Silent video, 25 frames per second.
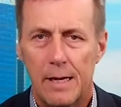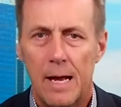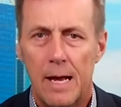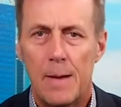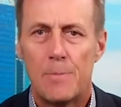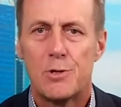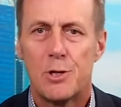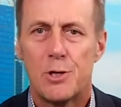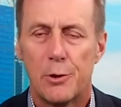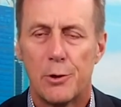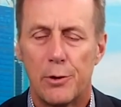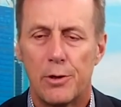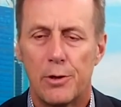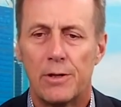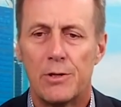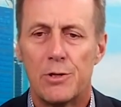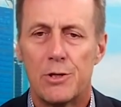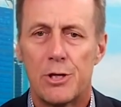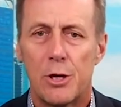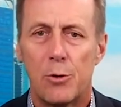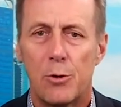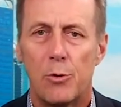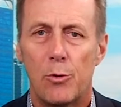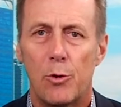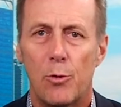Absolutely.
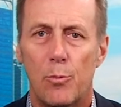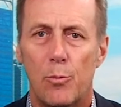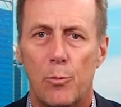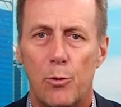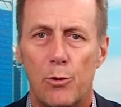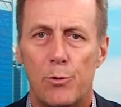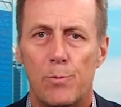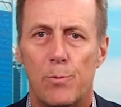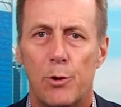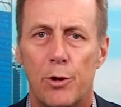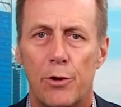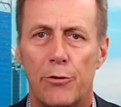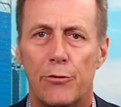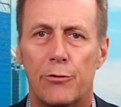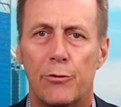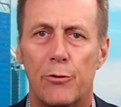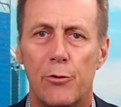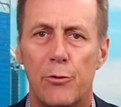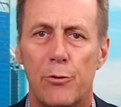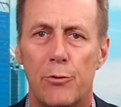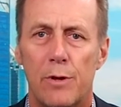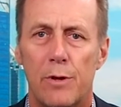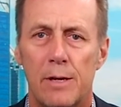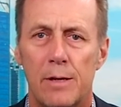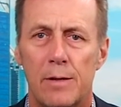So we'll put it
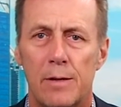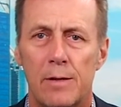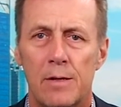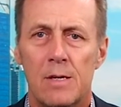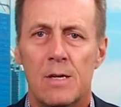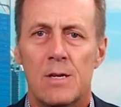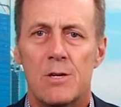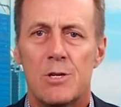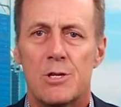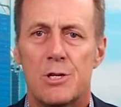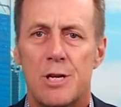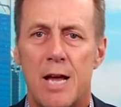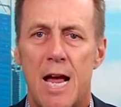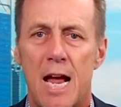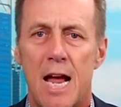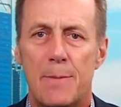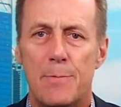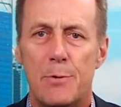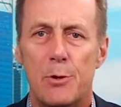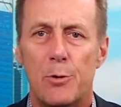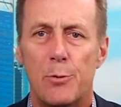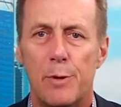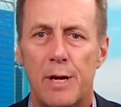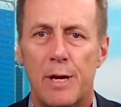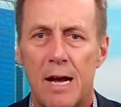through the
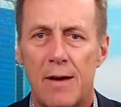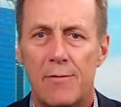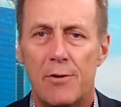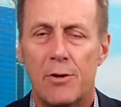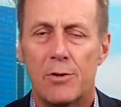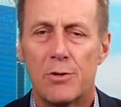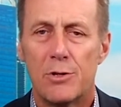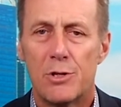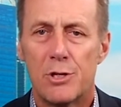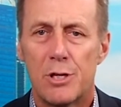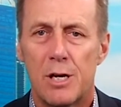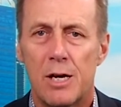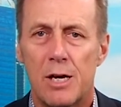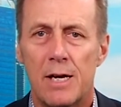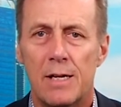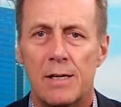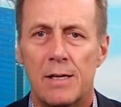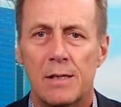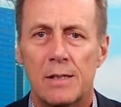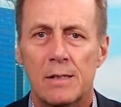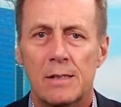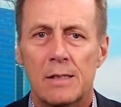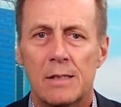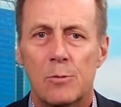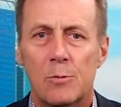SAG mill we have on site.
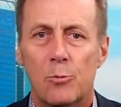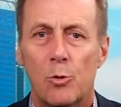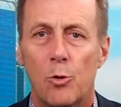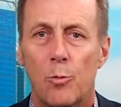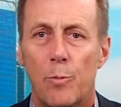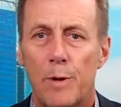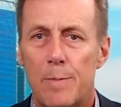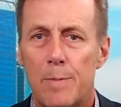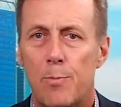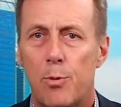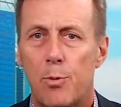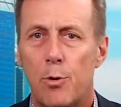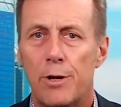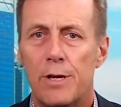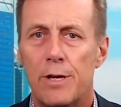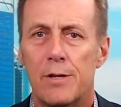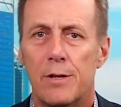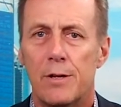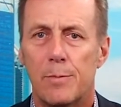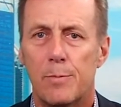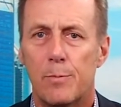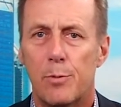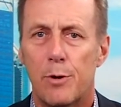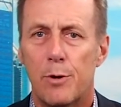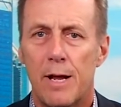We'll be putting
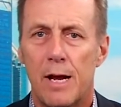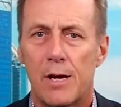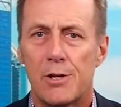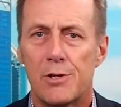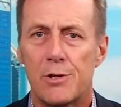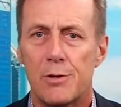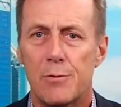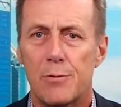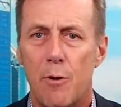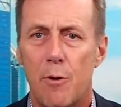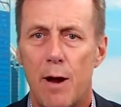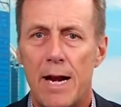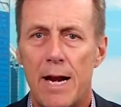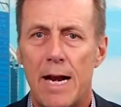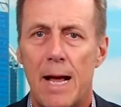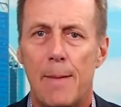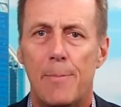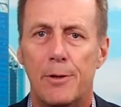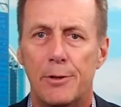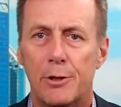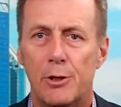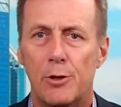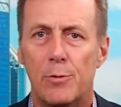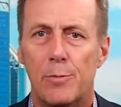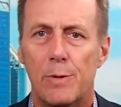the production rate up
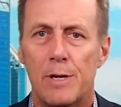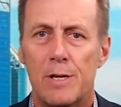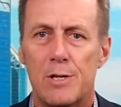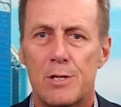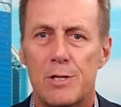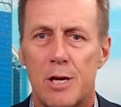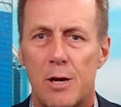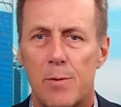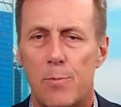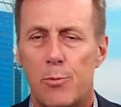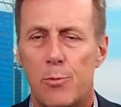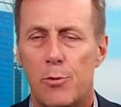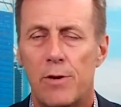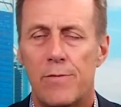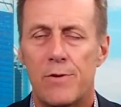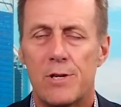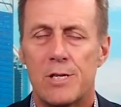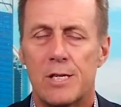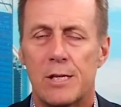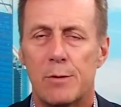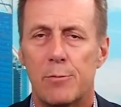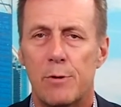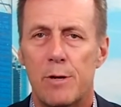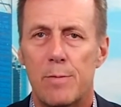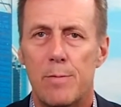a little bit. So
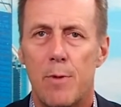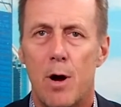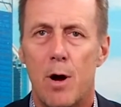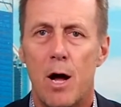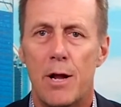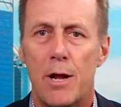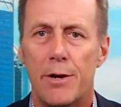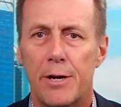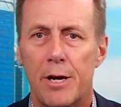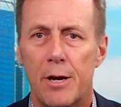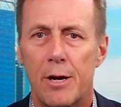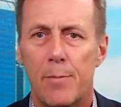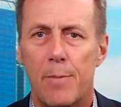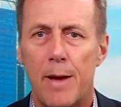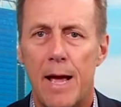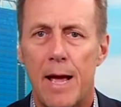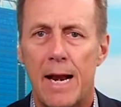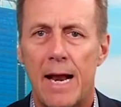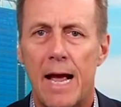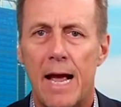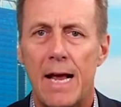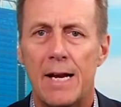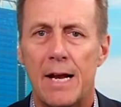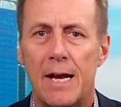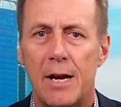previously we mined at
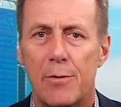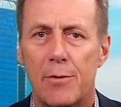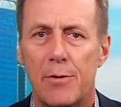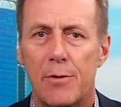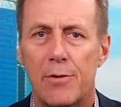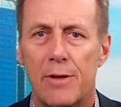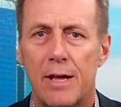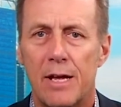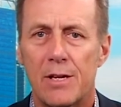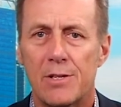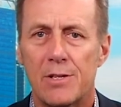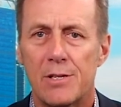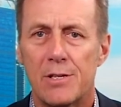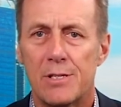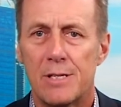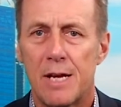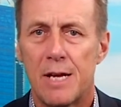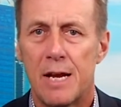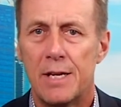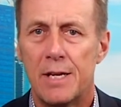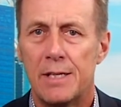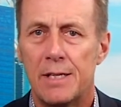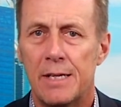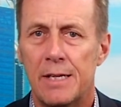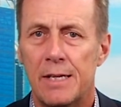about 800,000
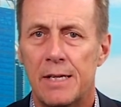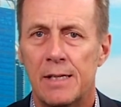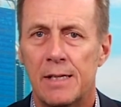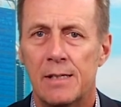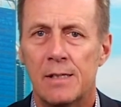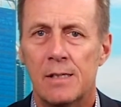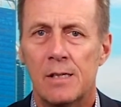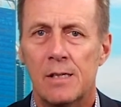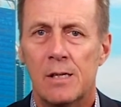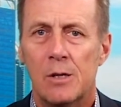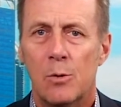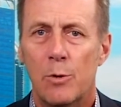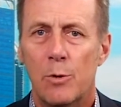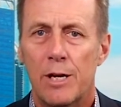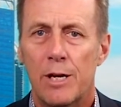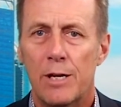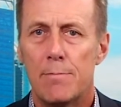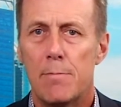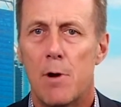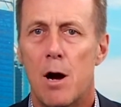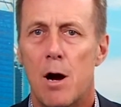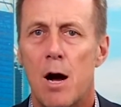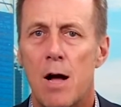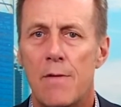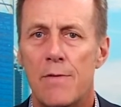tonne a year. We
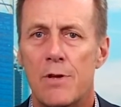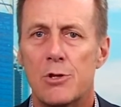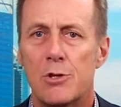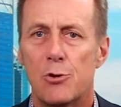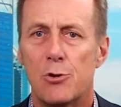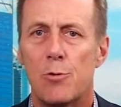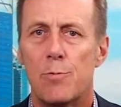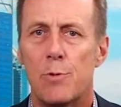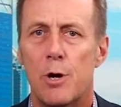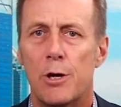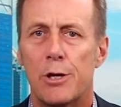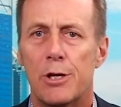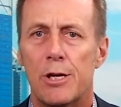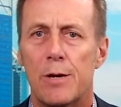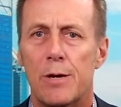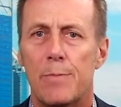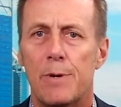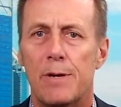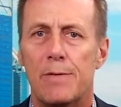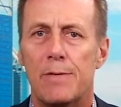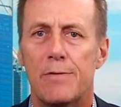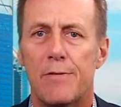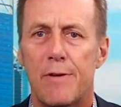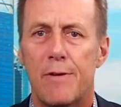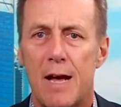can mine this ore body a
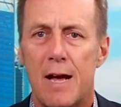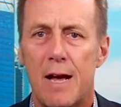bit